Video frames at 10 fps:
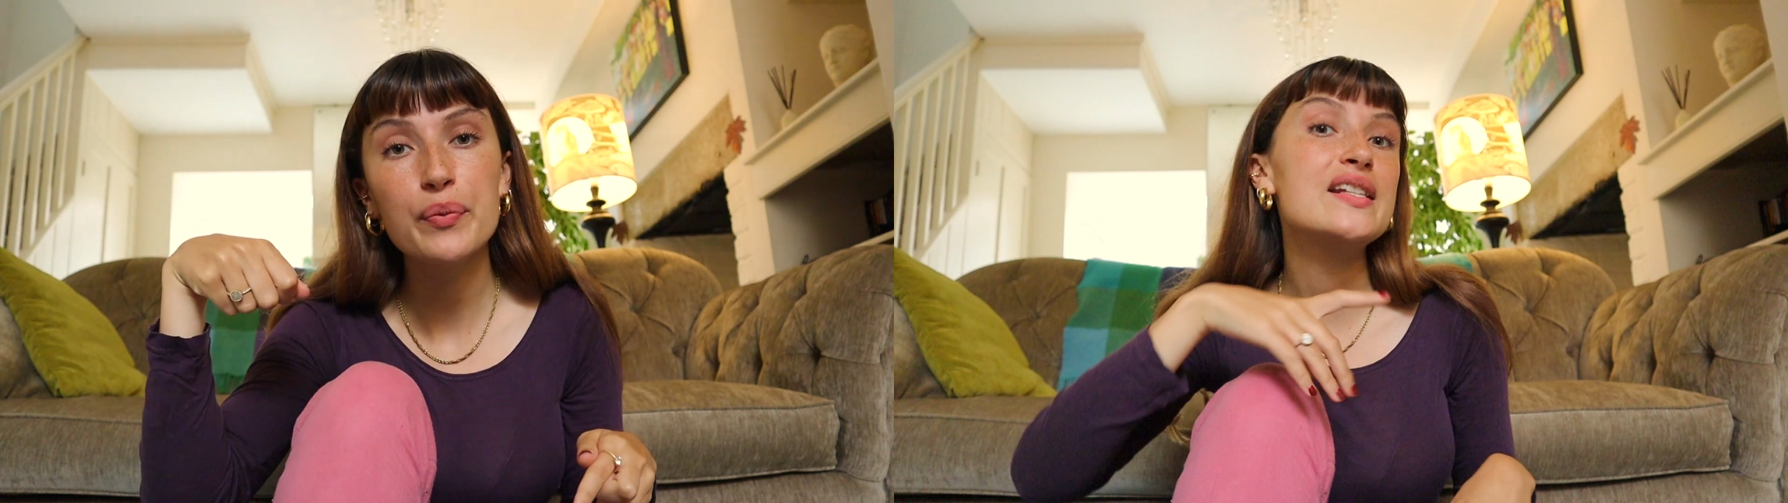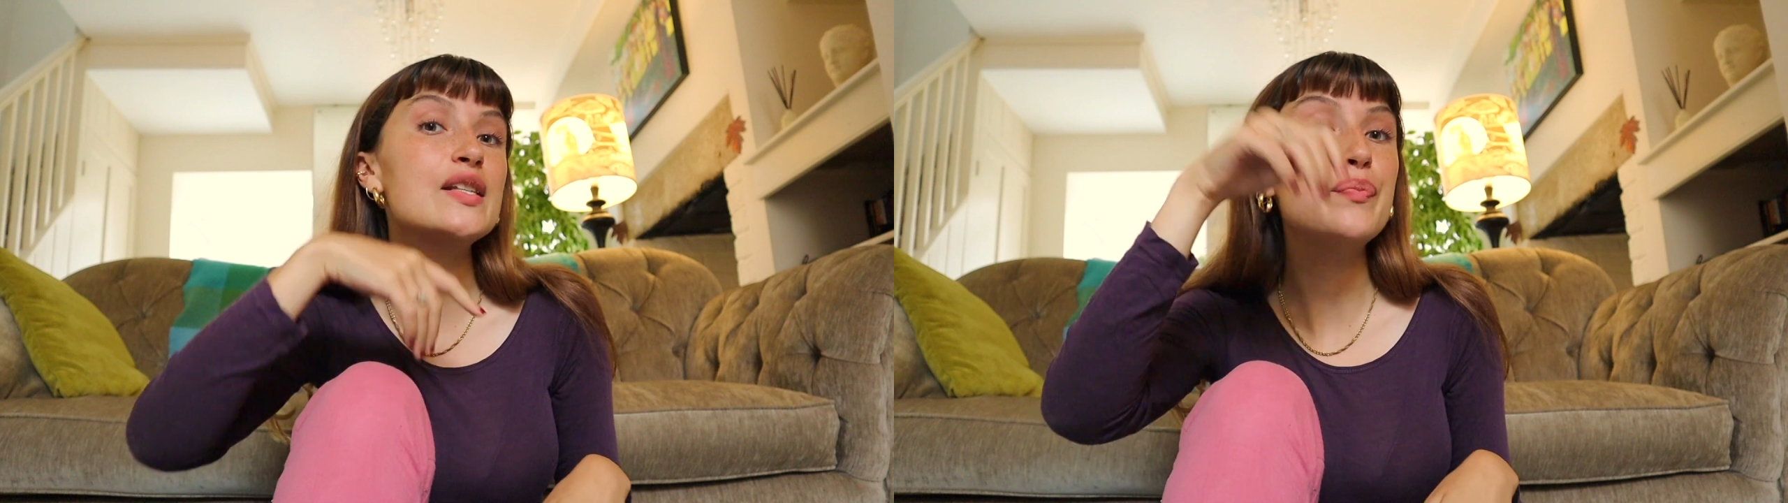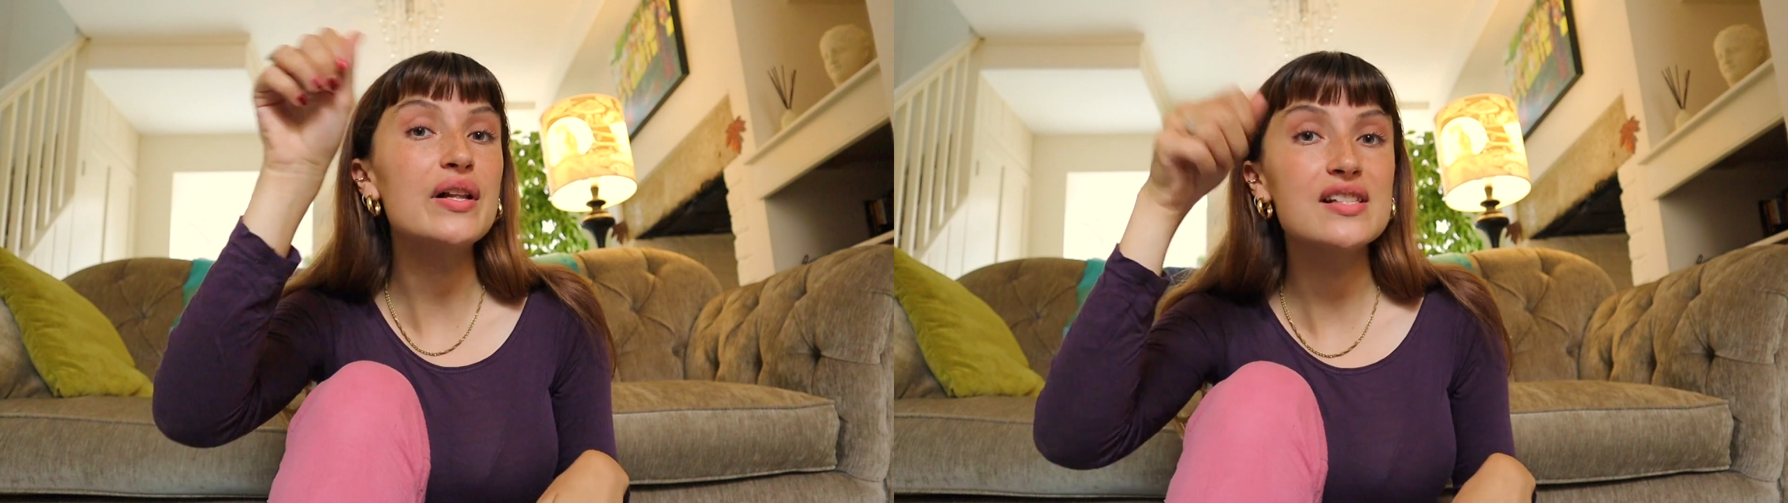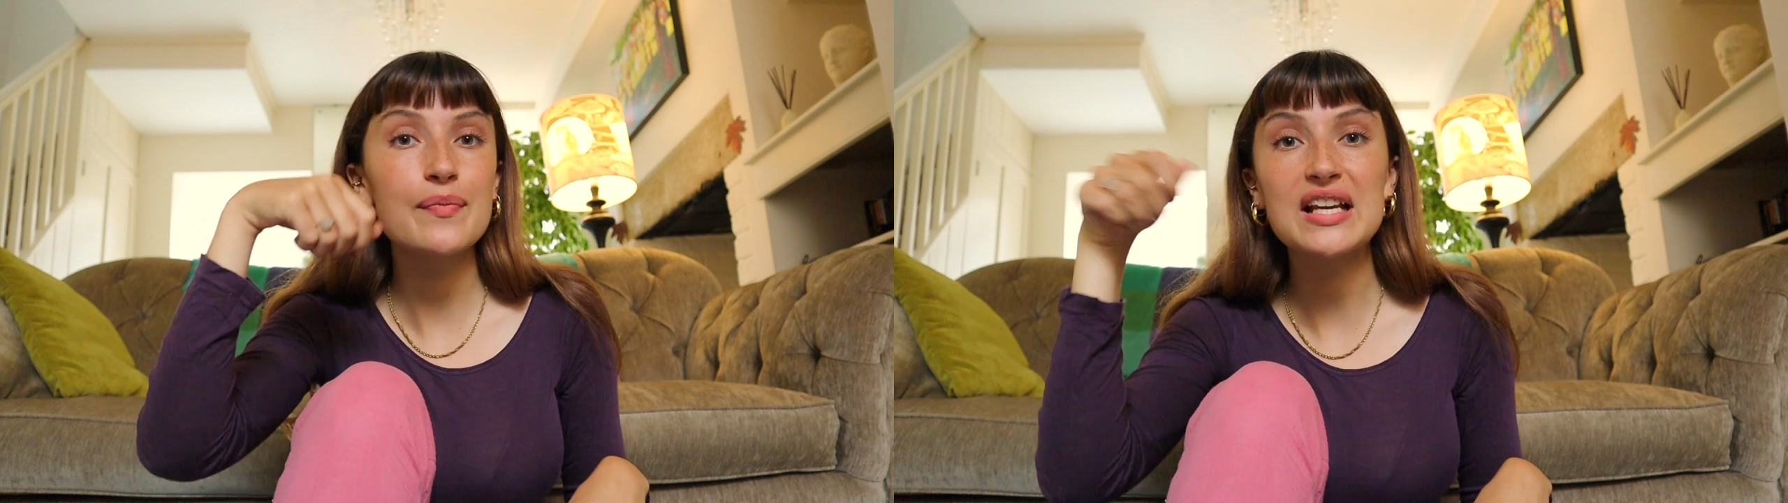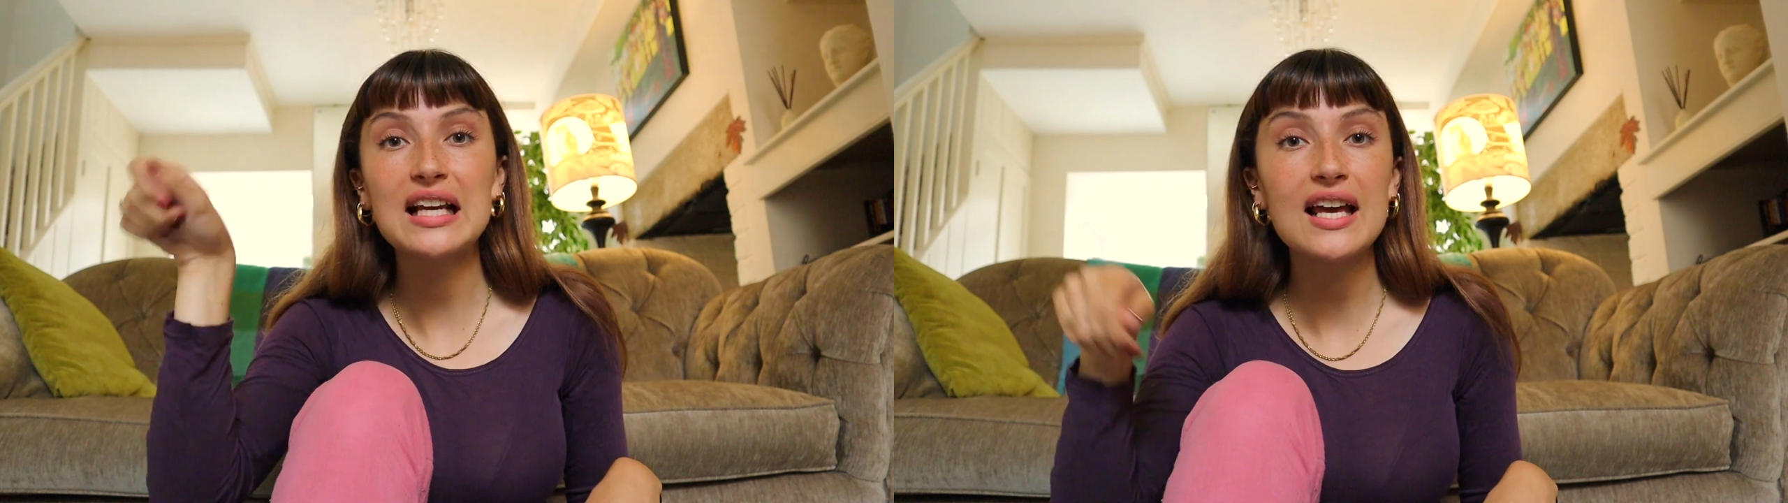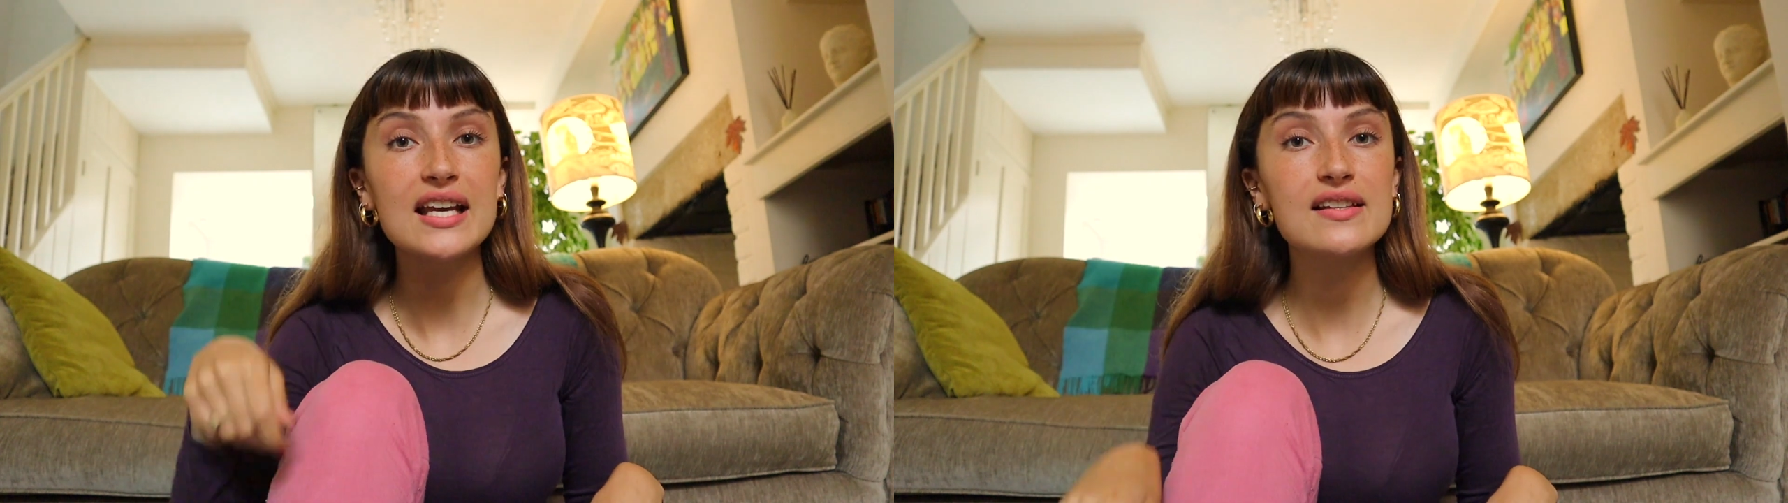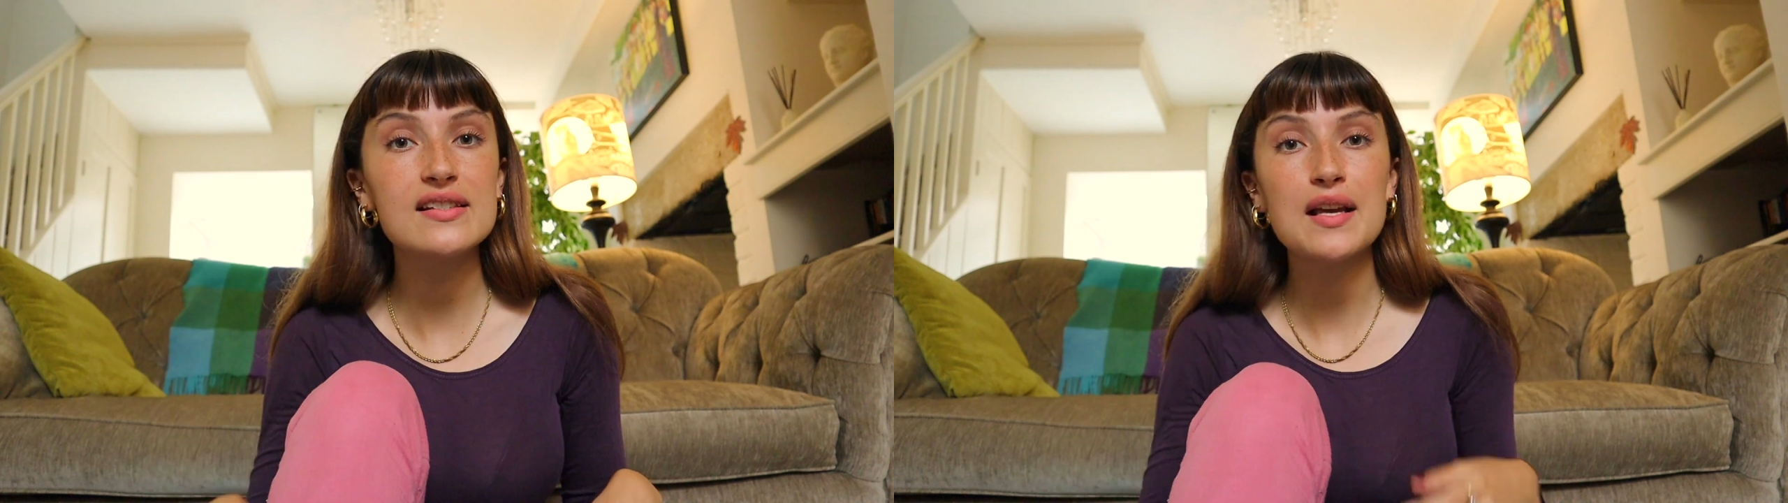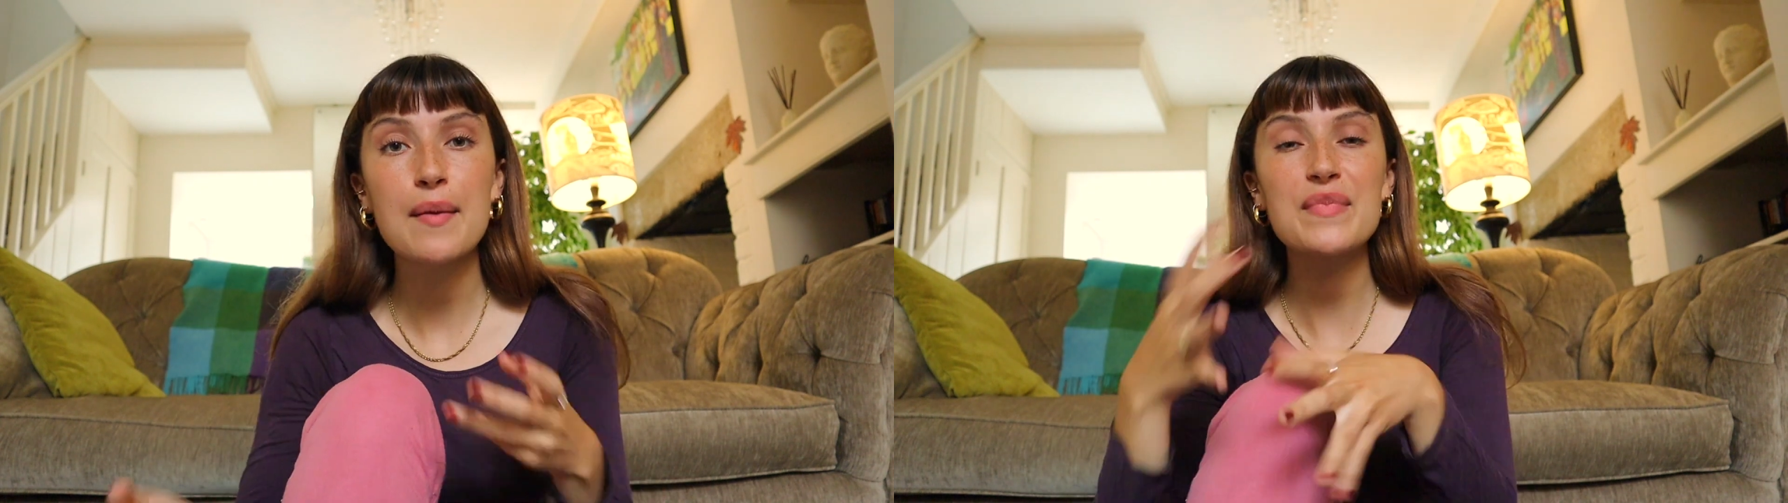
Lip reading: and some balsamic glaze.